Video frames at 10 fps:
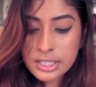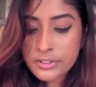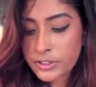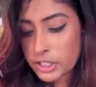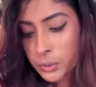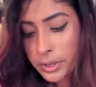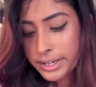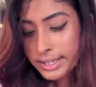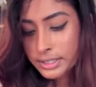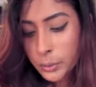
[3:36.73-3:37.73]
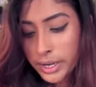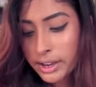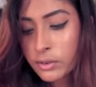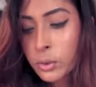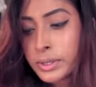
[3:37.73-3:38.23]
The first one is We
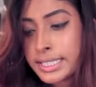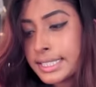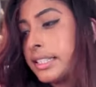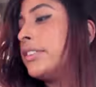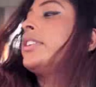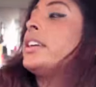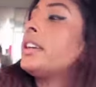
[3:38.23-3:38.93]
Have Always Lived